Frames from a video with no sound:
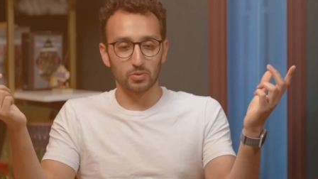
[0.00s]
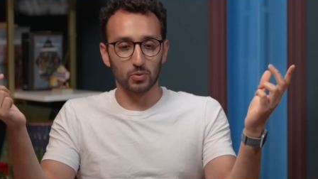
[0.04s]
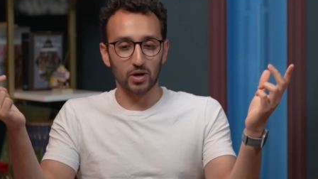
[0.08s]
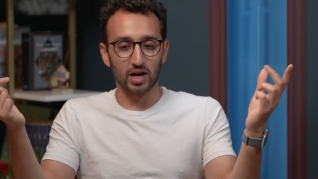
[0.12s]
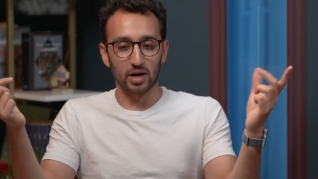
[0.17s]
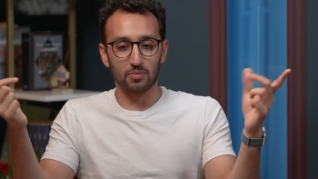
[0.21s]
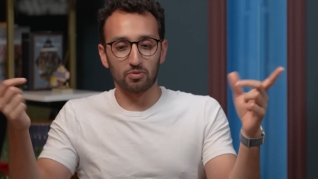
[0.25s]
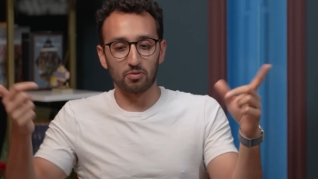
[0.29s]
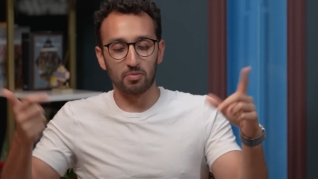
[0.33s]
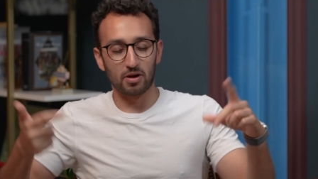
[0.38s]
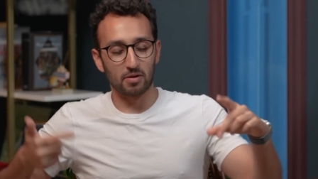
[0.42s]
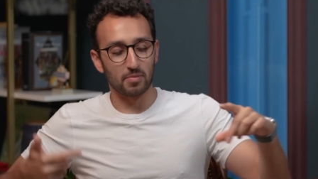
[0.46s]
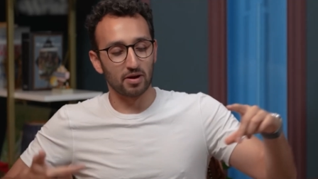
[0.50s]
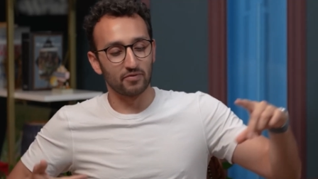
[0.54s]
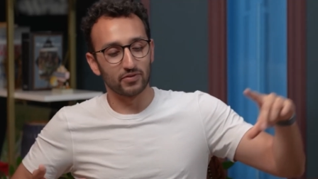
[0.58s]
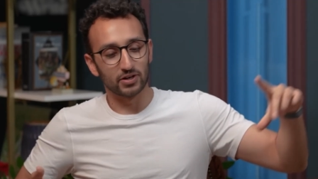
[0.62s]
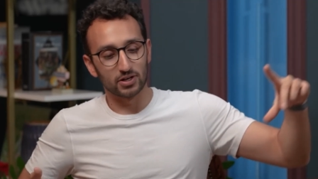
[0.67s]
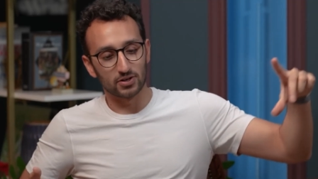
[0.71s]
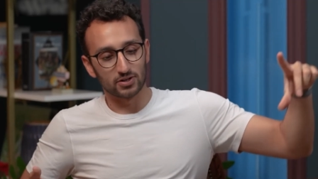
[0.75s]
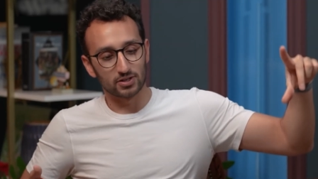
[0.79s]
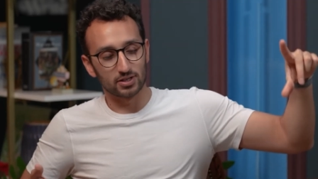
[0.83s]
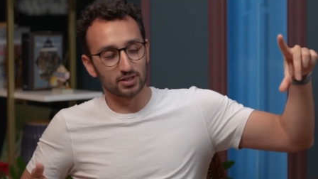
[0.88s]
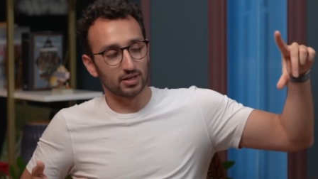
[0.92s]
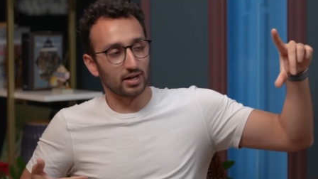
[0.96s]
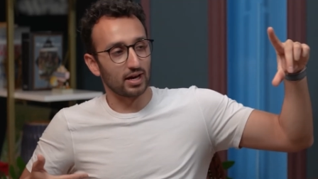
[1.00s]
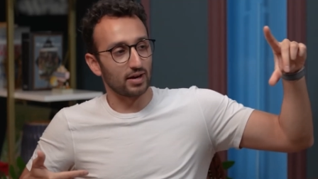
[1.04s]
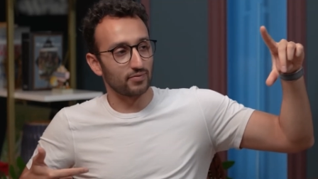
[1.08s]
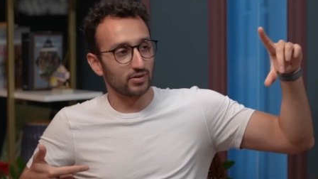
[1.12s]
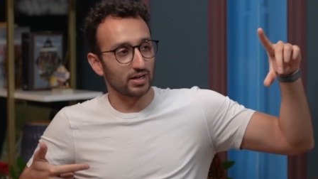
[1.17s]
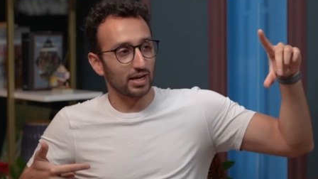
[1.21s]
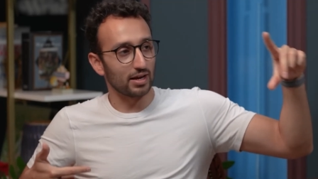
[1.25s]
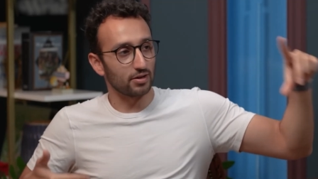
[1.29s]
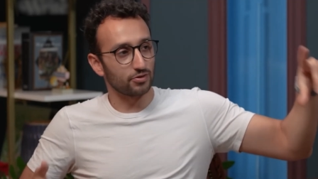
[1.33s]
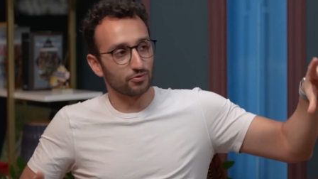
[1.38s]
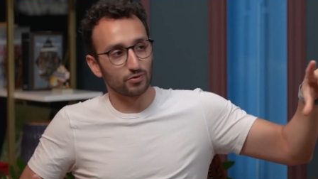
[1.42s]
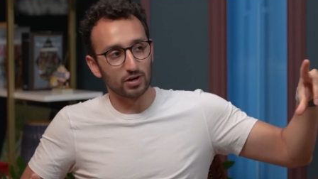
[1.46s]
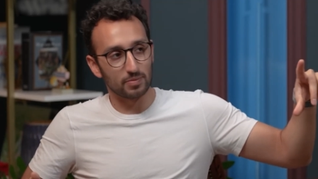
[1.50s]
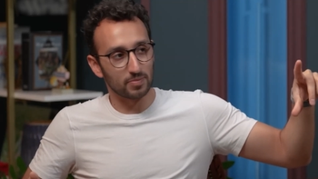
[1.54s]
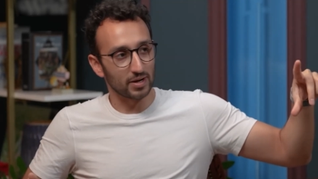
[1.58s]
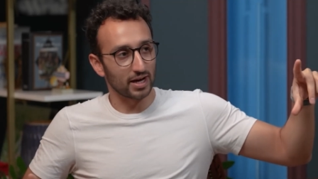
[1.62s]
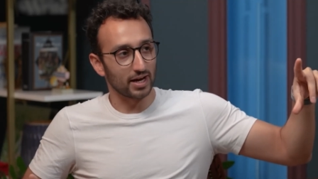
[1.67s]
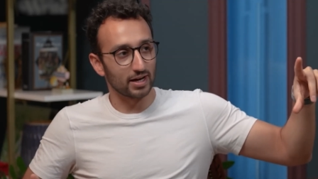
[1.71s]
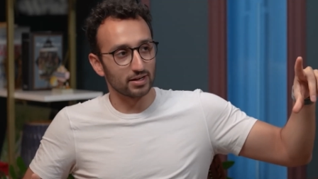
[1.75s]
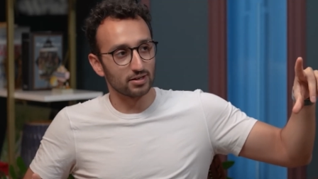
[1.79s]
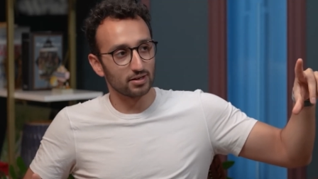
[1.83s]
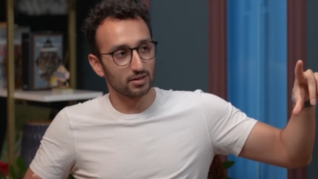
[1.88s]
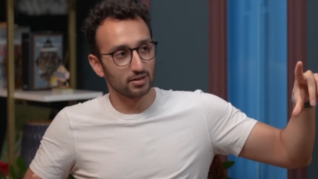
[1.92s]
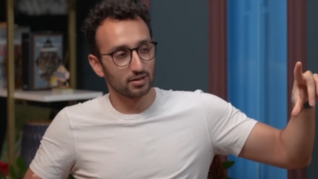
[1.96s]
way I prepare my videos is I have an A3
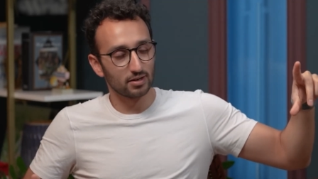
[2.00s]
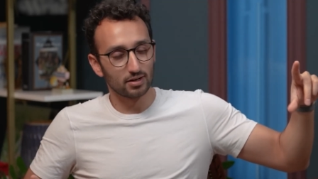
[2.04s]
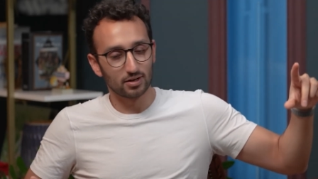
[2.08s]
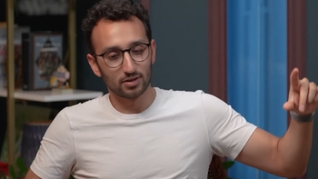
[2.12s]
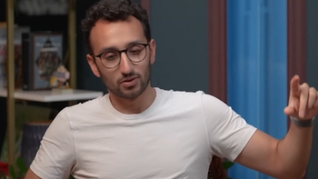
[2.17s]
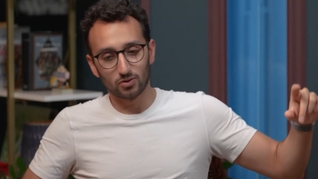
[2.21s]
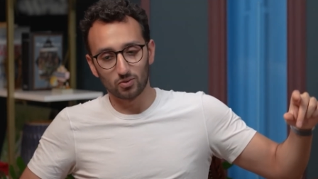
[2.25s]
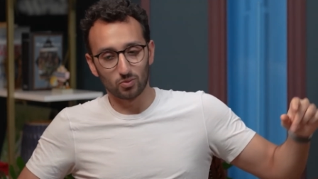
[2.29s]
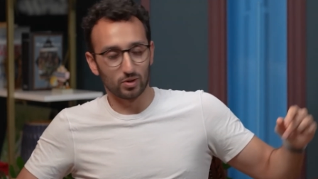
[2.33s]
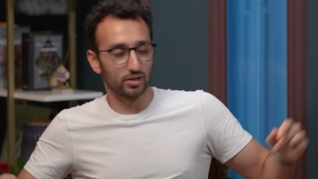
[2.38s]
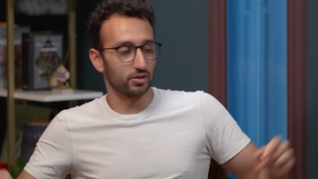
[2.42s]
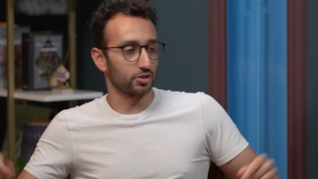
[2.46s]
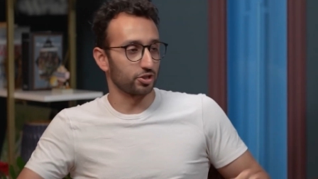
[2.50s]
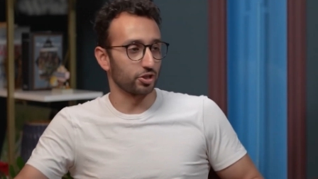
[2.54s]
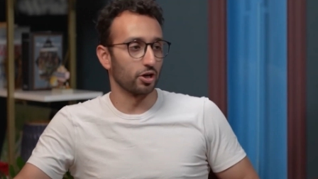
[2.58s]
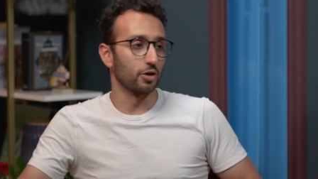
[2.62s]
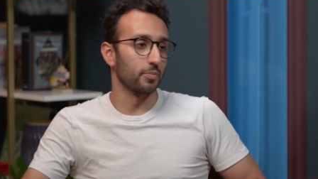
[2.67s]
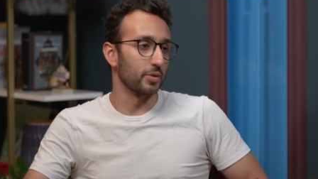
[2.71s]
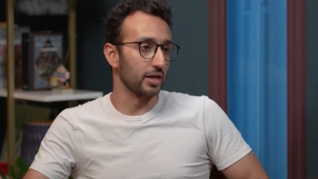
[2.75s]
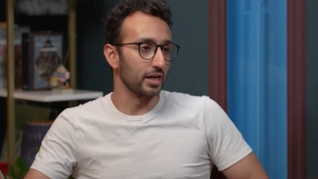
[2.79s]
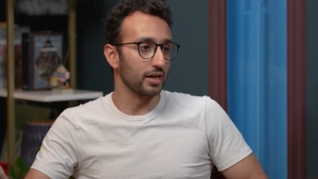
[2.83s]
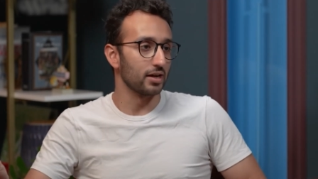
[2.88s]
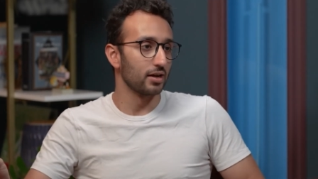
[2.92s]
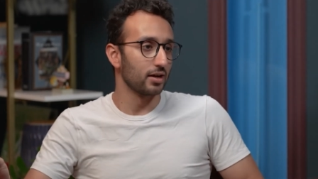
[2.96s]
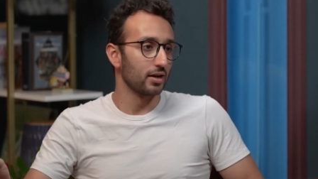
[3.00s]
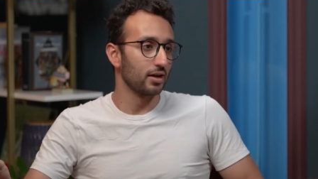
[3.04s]
pad with a Sharpie,